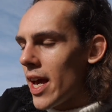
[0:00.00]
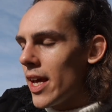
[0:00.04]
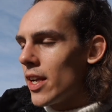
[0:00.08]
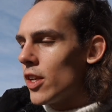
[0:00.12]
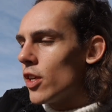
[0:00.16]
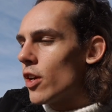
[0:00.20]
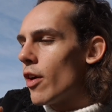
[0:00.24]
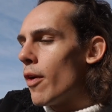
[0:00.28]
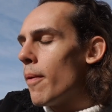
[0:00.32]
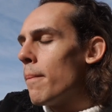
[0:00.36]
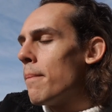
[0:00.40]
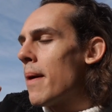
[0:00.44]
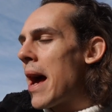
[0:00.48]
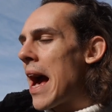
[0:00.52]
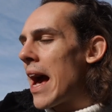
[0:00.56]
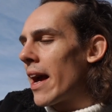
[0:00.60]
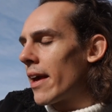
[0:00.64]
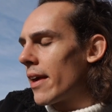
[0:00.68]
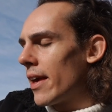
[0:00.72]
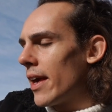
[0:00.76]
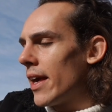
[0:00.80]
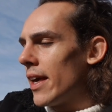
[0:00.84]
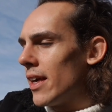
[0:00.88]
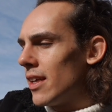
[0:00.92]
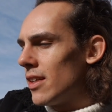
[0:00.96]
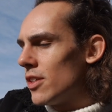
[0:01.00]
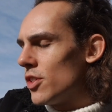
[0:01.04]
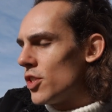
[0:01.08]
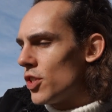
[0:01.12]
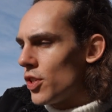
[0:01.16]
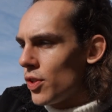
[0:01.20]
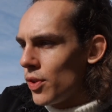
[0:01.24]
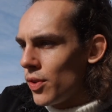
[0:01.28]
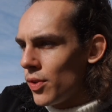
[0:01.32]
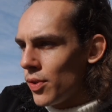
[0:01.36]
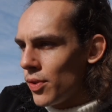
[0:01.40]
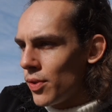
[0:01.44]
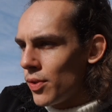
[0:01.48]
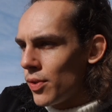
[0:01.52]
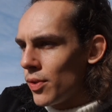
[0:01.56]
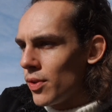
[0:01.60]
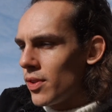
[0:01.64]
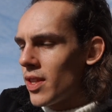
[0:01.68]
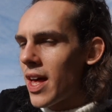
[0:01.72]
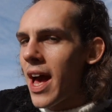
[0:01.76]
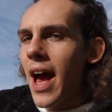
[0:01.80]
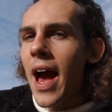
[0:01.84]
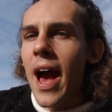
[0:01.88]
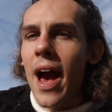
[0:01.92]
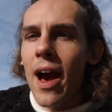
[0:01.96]
and go back into
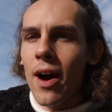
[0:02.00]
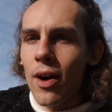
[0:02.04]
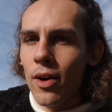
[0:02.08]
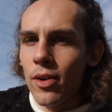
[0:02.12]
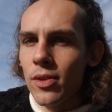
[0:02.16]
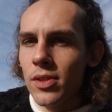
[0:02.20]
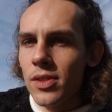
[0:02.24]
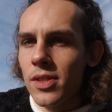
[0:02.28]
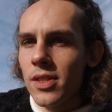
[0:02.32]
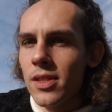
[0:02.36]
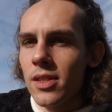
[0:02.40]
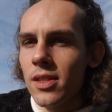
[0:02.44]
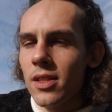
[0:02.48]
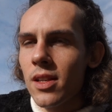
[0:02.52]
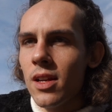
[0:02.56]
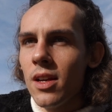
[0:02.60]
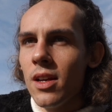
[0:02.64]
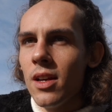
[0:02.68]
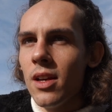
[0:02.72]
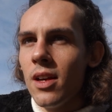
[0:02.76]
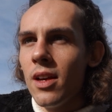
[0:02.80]
the house